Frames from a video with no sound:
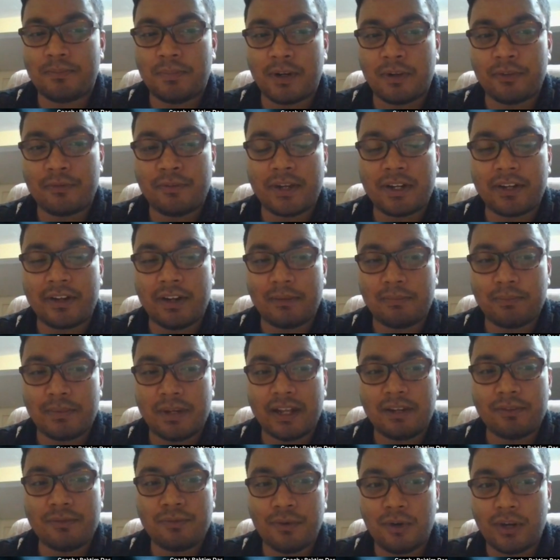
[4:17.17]
perfect
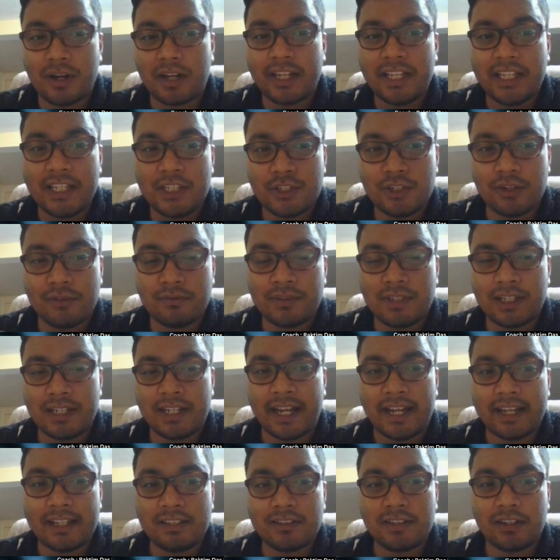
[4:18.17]
reply for each of the
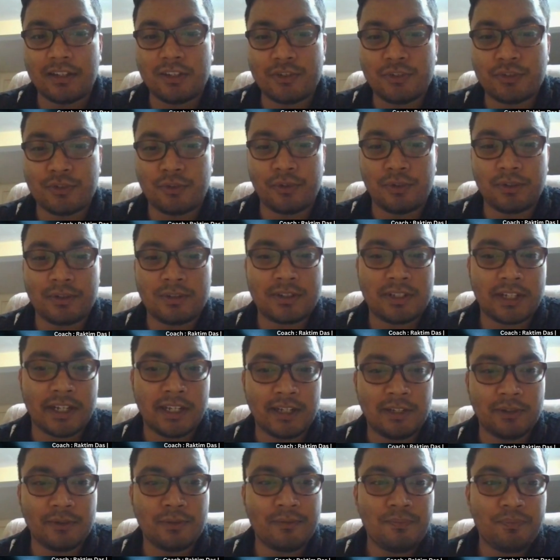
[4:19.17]
lines I'll tell
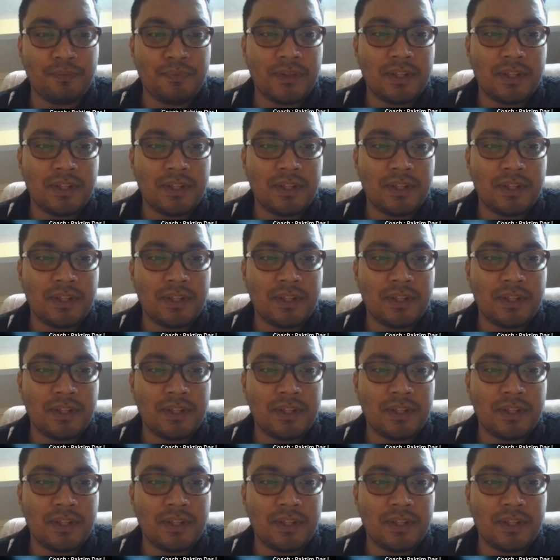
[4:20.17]
you.